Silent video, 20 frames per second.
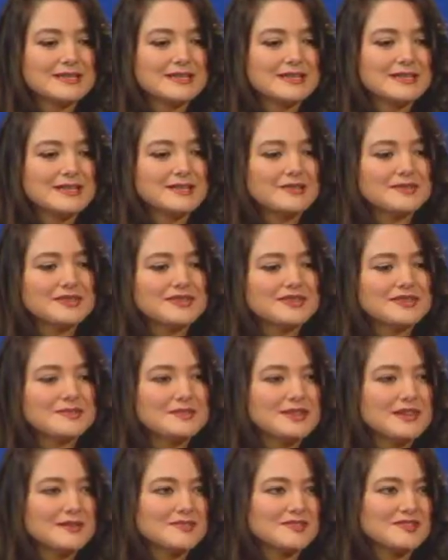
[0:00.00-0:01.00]
you know, they
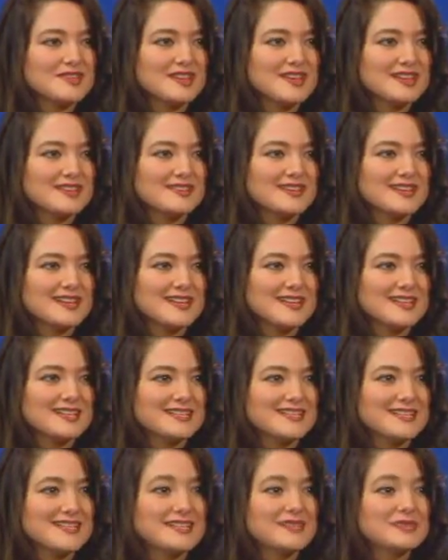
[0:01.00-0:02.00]
sometimes say that
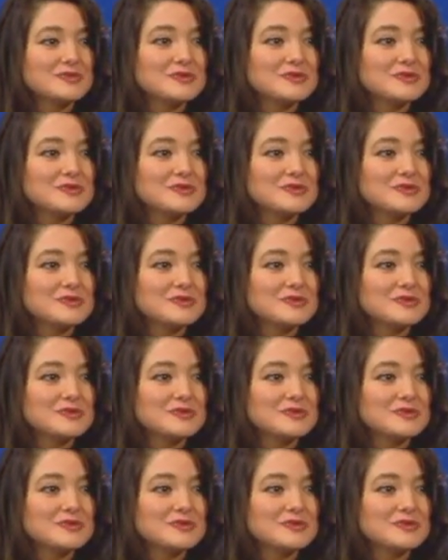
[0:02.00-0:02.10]
it's not a